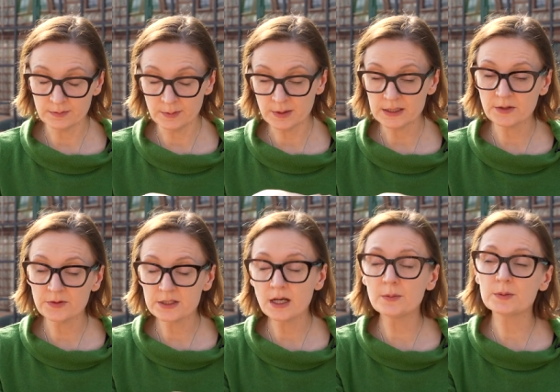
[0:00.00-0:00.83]
myself
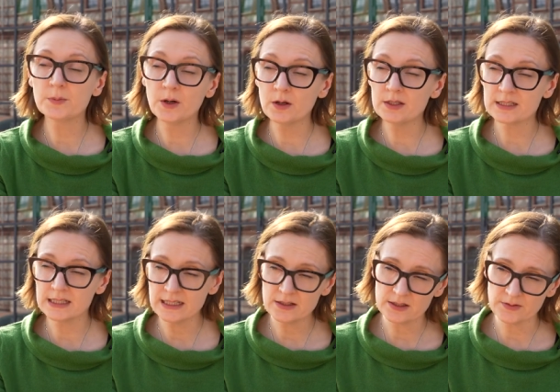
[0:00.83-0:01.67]
and Tom and Paul as
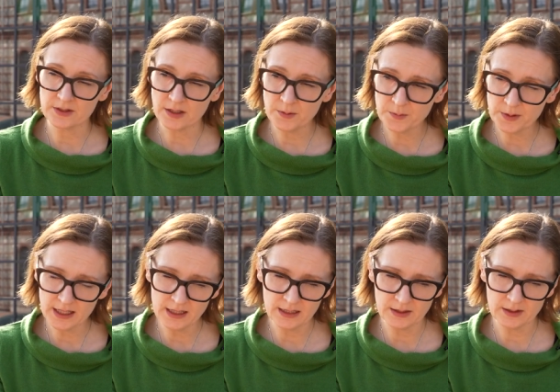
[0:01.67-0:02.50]
leaders of the
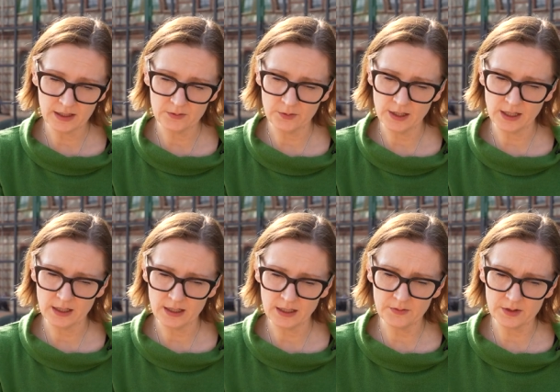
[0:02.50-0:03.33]
company that we
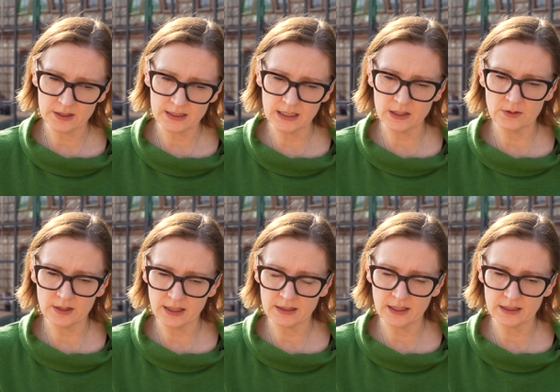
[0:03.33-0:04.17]
kind of continue
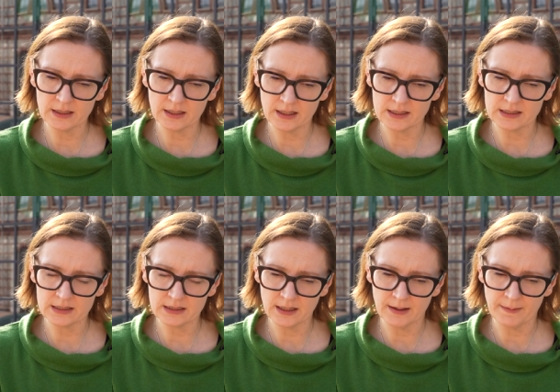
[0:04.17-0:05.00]
that
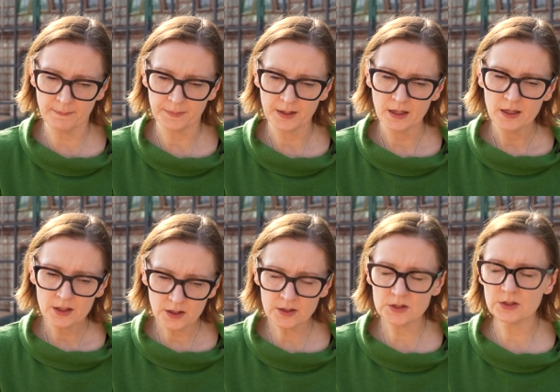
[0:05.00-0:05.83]
nice
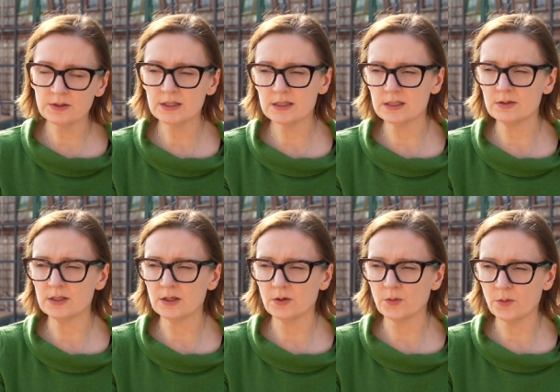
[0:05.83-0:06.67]
culture in the
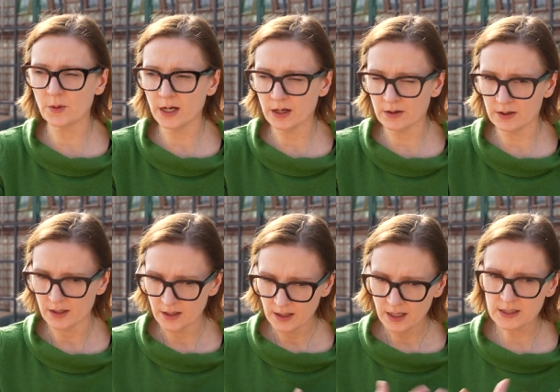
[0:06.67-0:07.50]
studio where
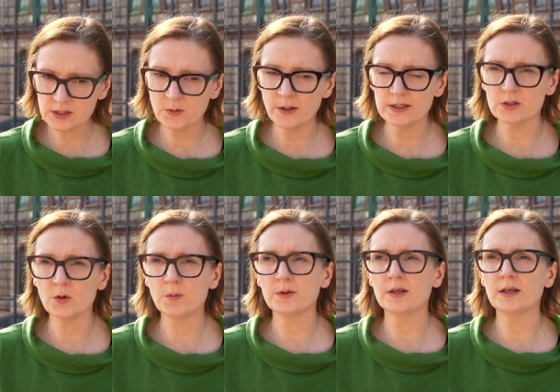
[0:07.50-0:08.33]
it's quite
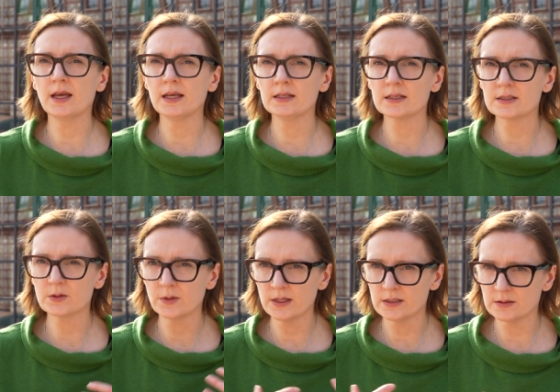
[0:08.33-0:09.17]
open and it's
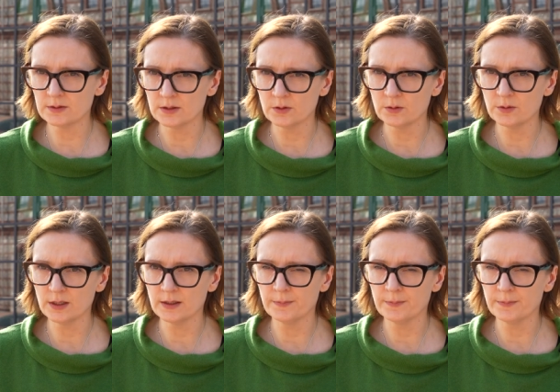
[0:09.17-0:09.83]
quite, you know,